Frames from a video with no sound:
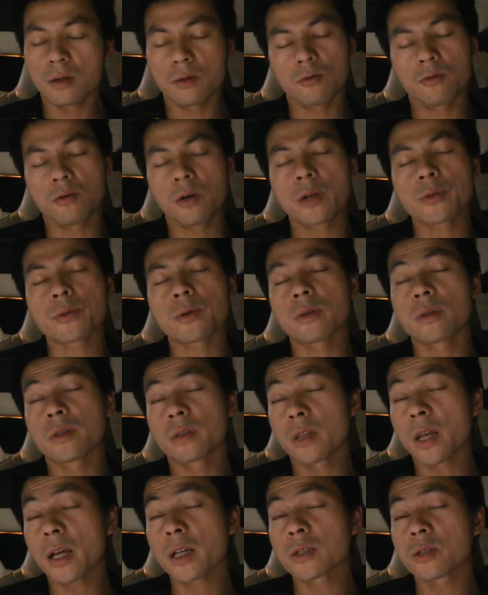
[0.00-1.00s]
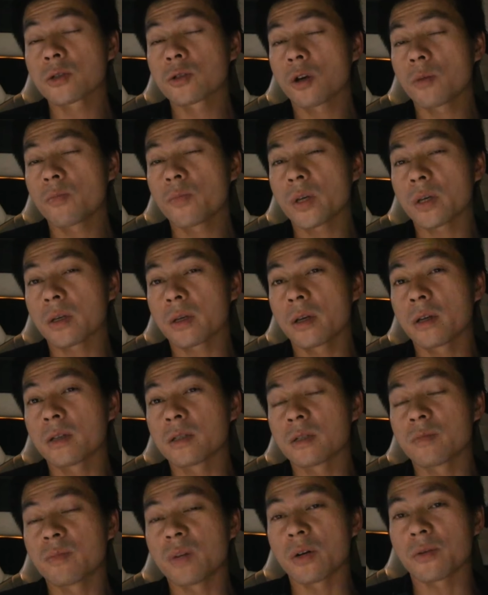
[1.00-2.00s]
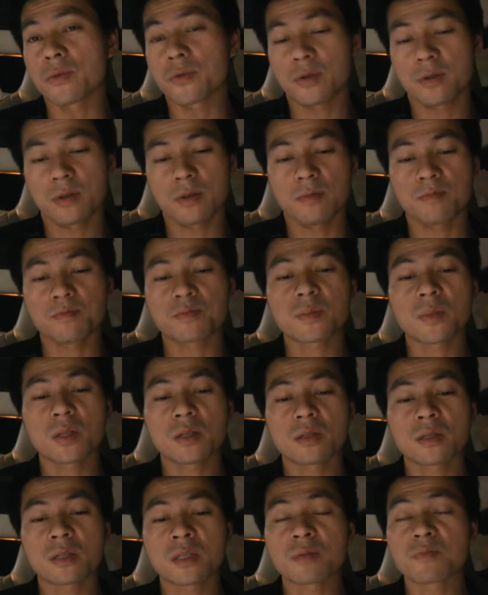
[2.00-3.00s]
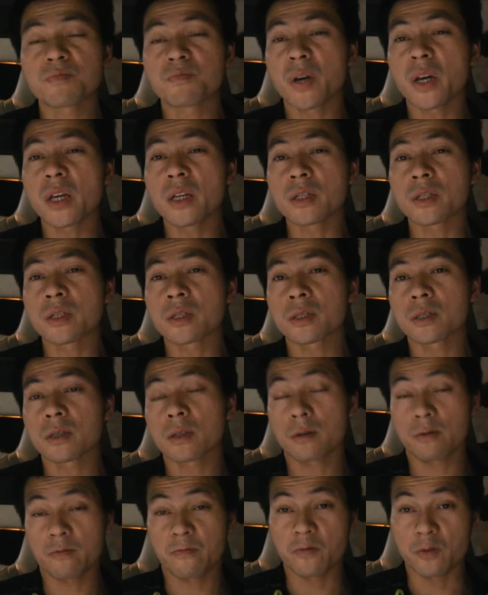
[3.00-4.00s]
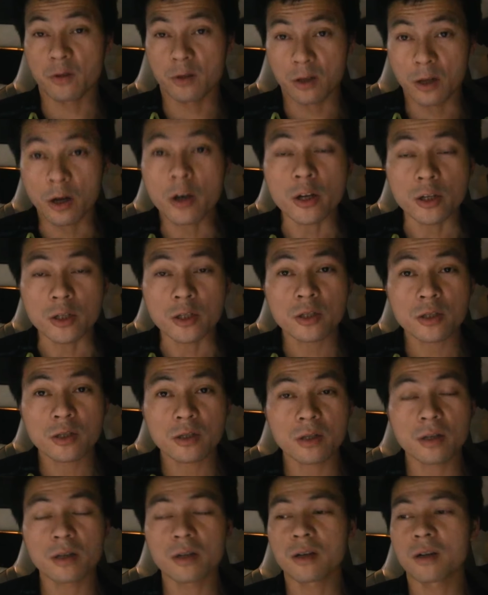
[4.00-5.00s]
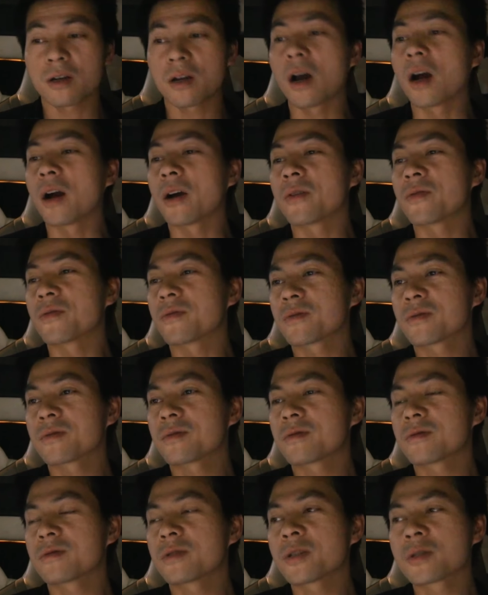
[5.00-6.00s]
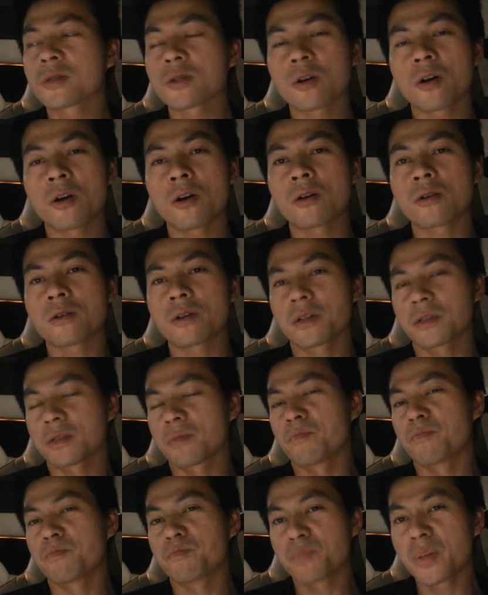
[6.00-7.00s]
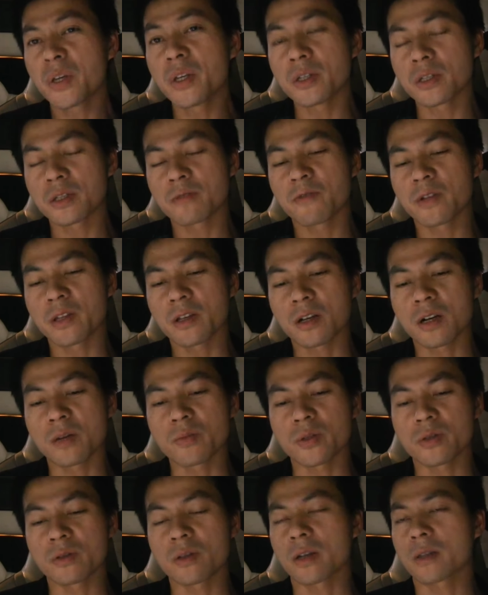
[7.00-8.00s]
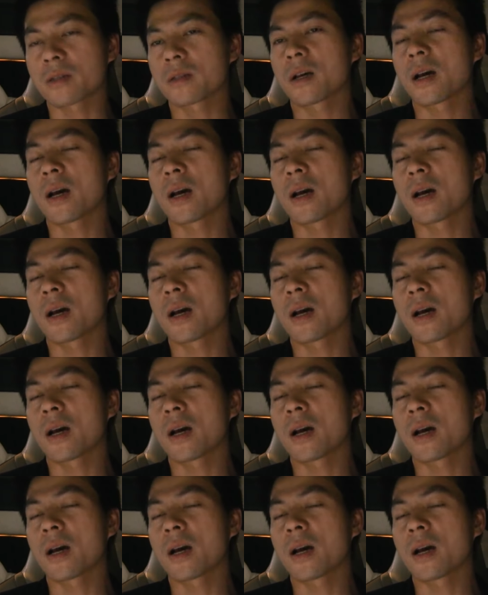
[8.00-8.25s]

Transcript: All right, next topic is about um, space for luggage, and this car is a beast when it comes to that.